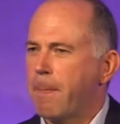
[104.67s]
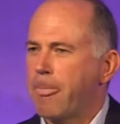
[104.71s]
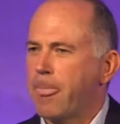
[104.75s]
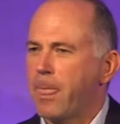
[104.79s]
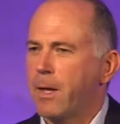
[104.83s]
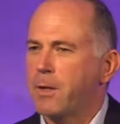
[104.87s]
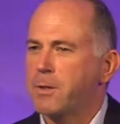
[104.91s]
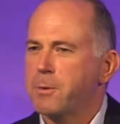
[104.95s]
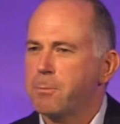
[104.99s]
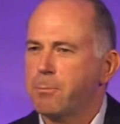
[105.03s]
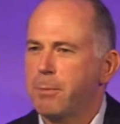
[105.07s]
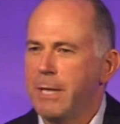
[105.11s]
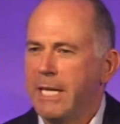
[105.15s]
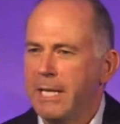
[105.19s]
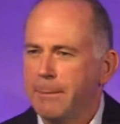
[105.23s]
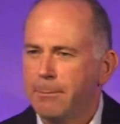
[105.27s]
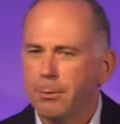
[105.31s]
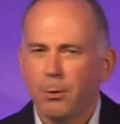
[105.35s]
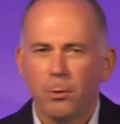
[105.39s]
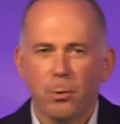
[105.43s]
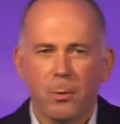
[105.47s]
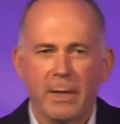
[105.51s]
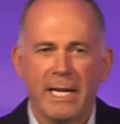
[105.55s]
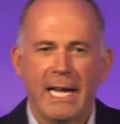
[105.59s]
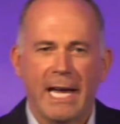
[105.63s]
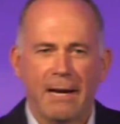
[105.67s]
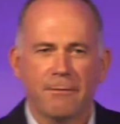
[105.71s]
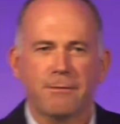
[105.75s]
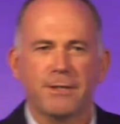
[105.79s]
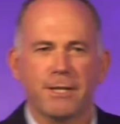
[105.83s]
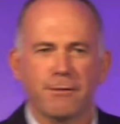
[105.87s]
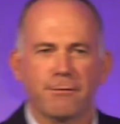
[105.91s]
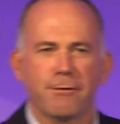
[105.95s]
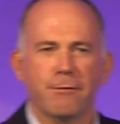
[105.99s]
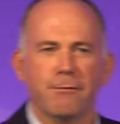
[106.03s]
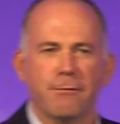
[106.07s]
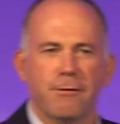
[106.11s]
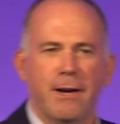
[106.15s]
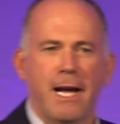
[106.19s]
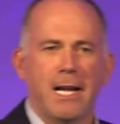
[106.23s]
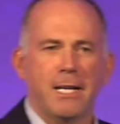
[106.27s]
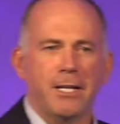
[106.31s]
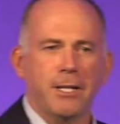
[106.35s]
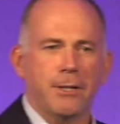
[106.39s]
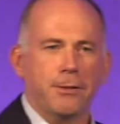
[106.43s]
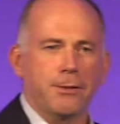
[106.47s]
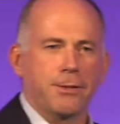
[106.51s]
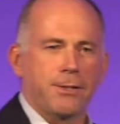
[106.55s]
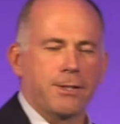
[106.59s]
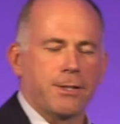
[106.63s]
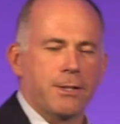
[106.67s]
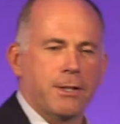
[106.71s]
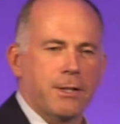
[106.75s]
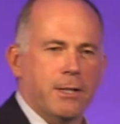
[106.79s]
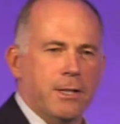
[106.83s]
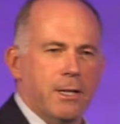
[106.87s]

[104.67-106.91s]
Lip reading: As people, we have different values.